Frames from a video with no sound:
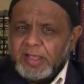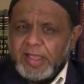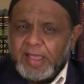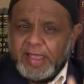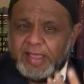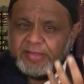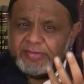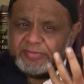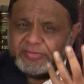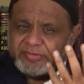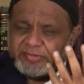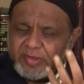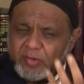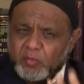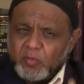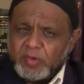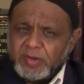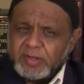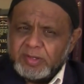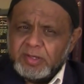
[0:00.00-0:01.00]
as
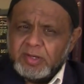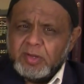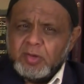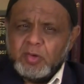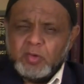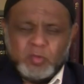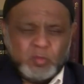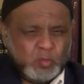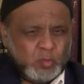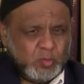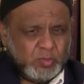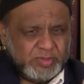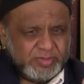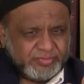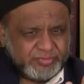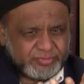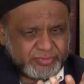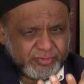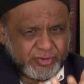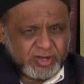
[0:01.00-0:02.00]
someone who
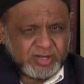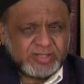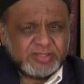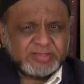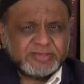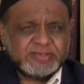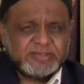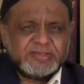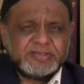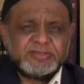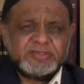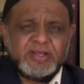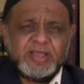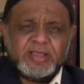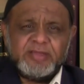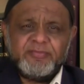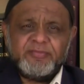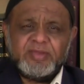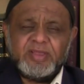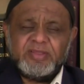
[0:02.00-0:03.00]
struggled in his
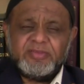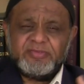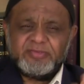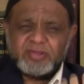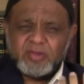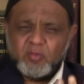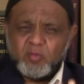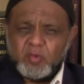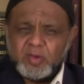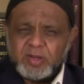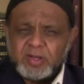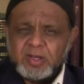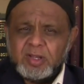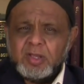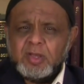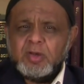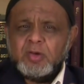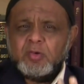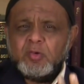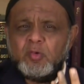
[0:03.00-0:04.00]
life, as someone
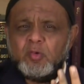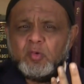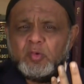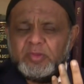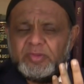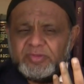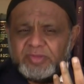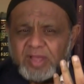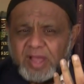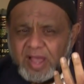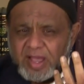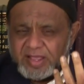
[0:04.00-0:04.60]
who is